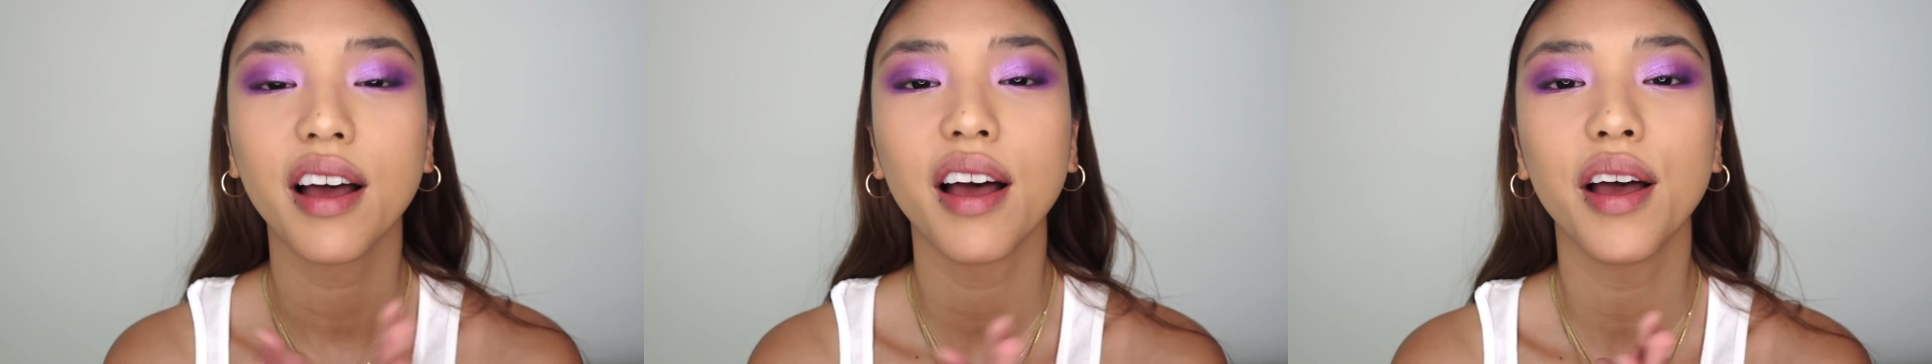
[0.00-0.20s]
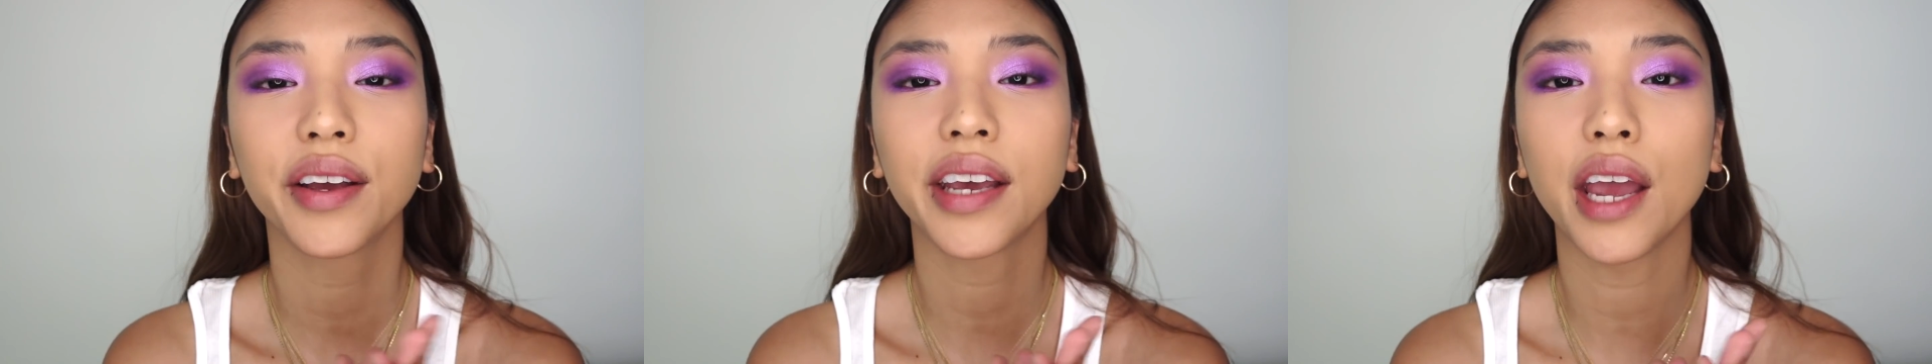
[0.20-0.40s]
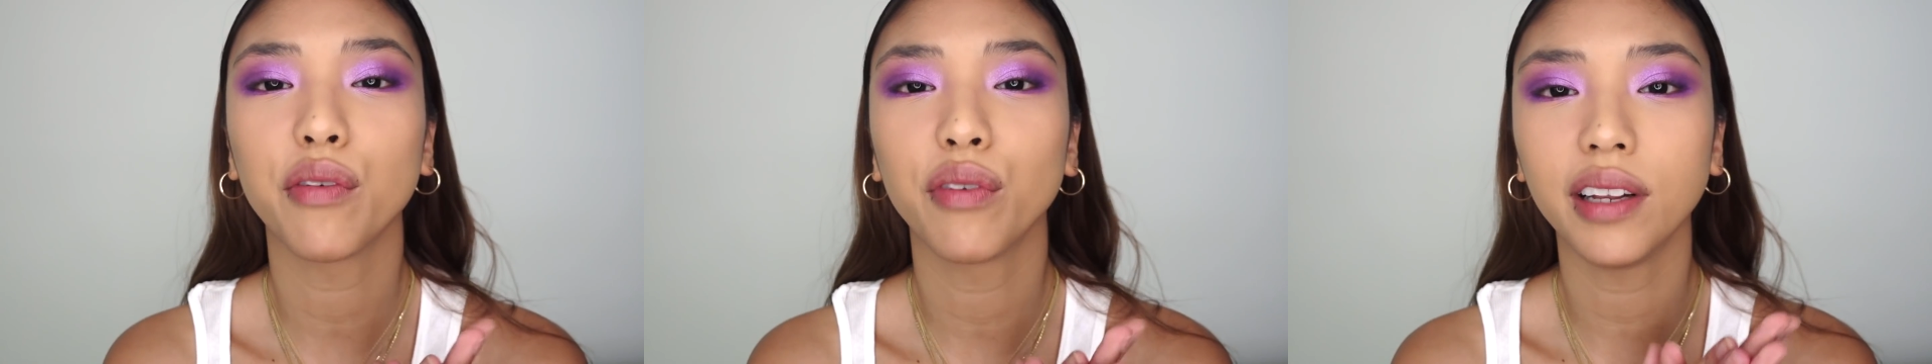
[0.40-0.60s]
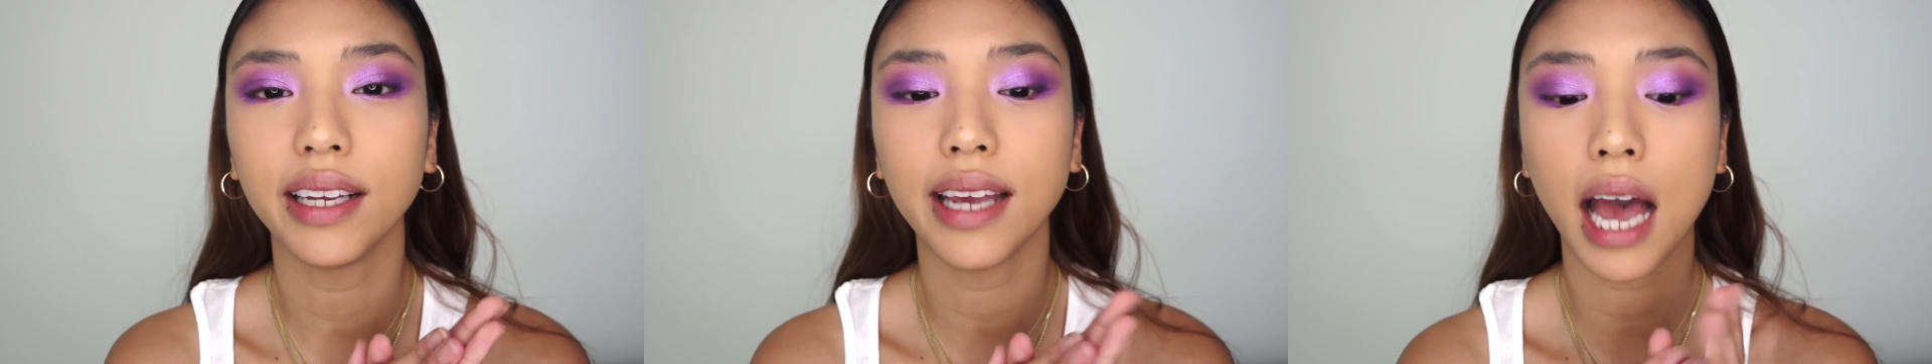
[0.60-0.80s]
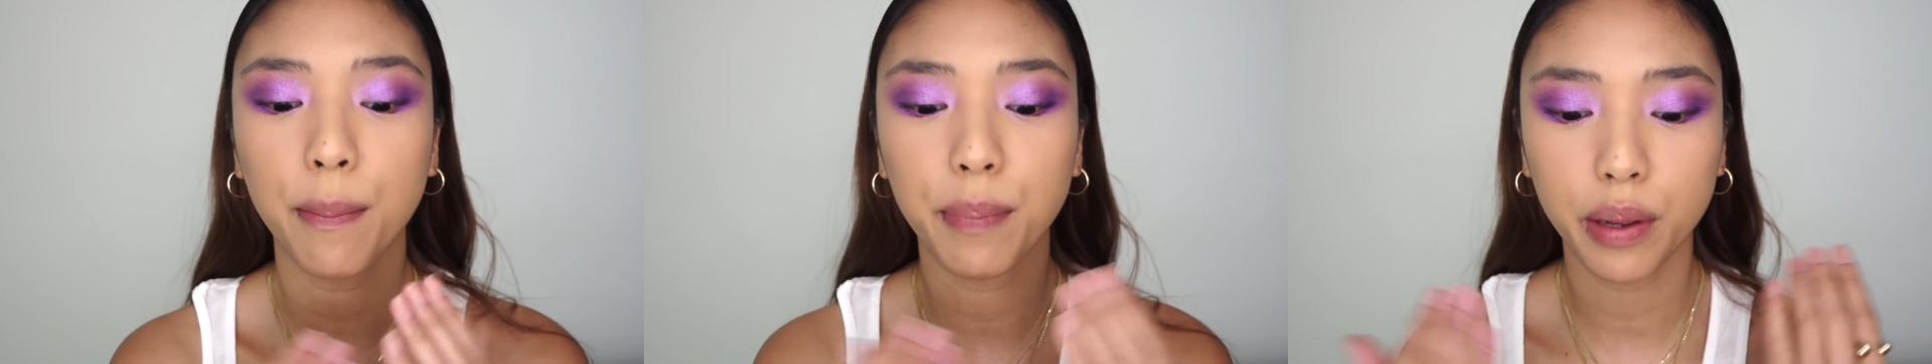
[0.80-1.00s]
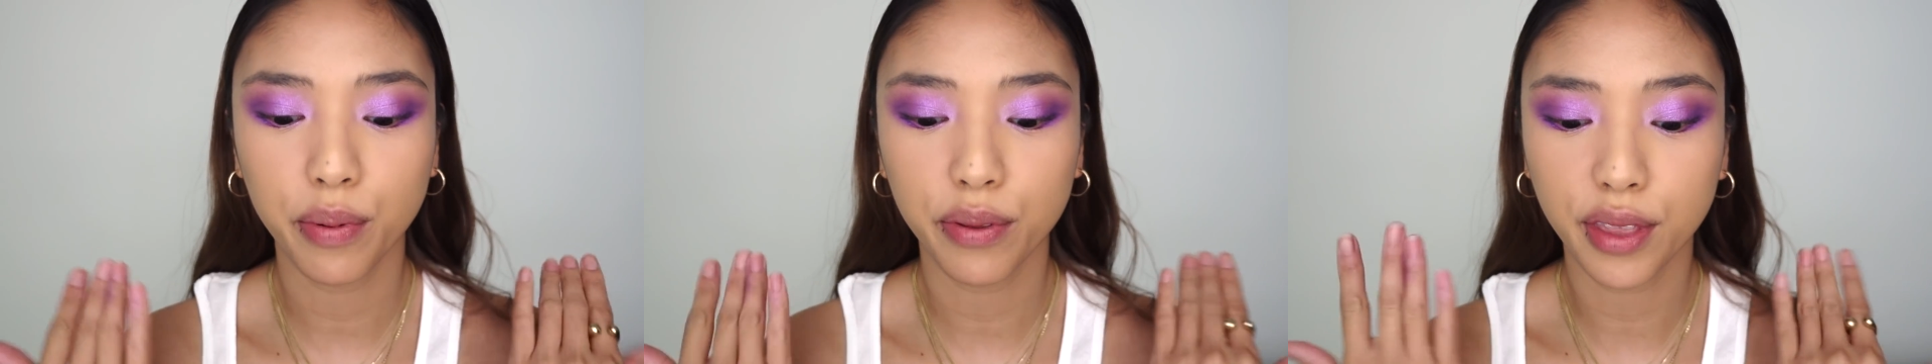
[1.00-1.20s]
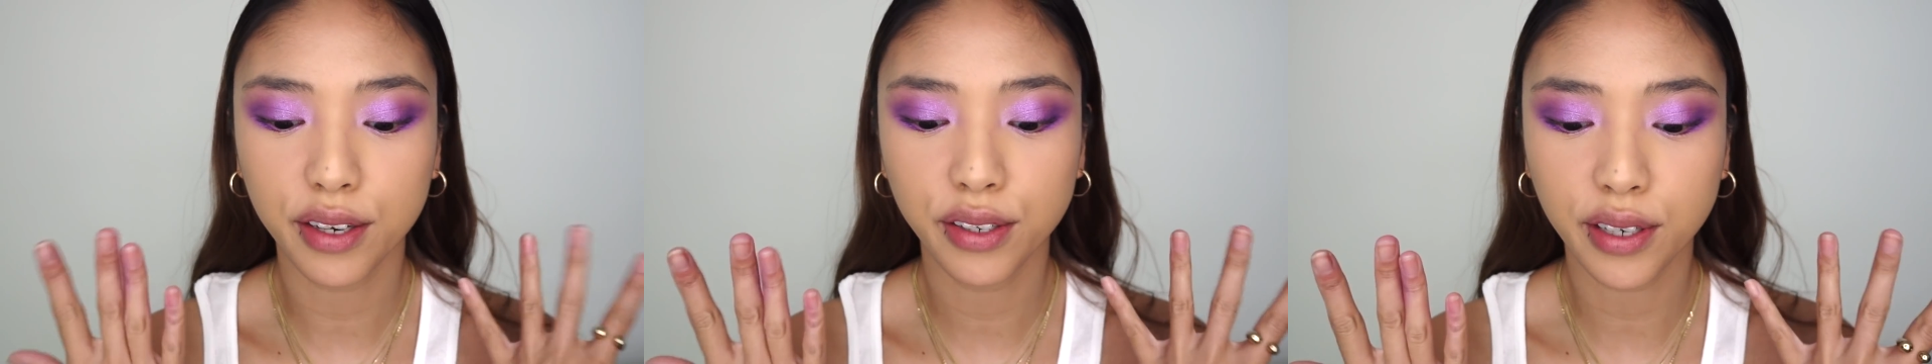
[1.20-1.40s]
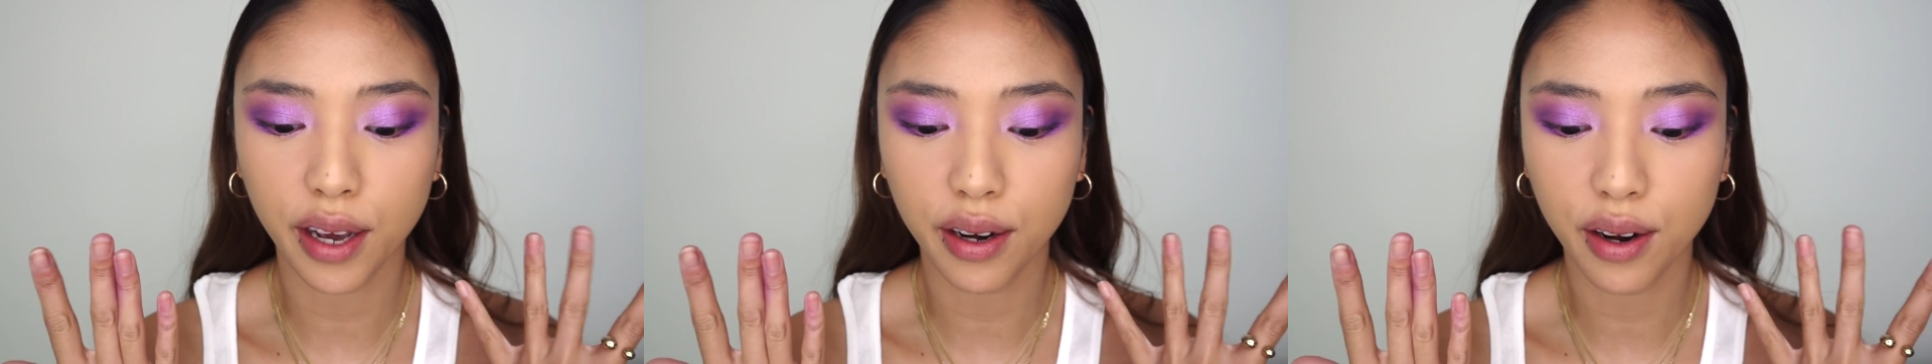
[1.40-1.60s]
Okay, really happy with the
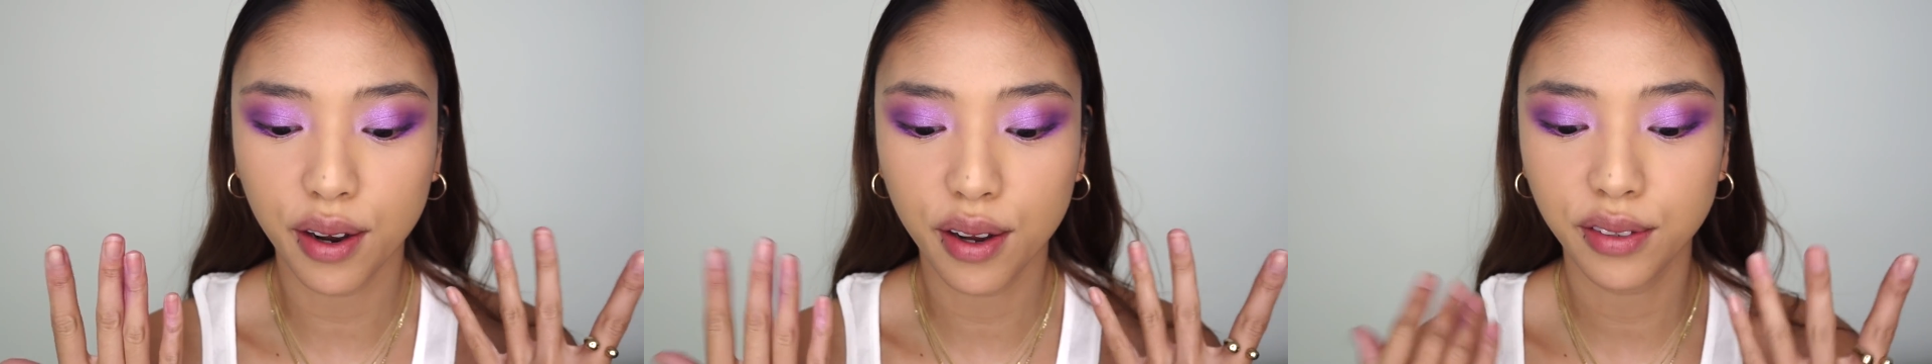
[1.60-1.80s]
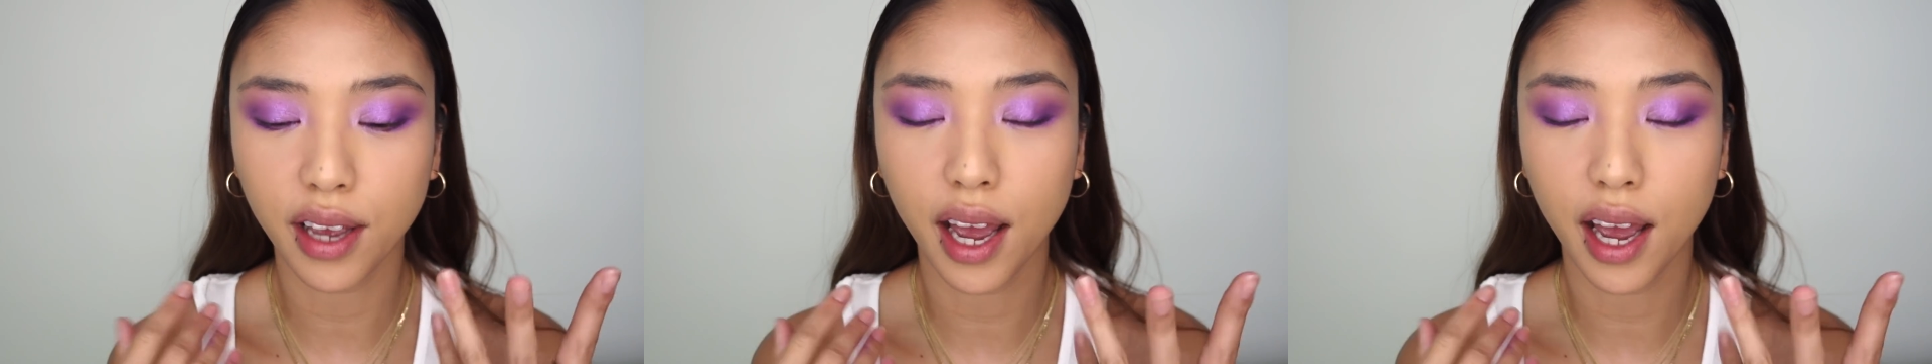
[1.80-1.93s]
shadows.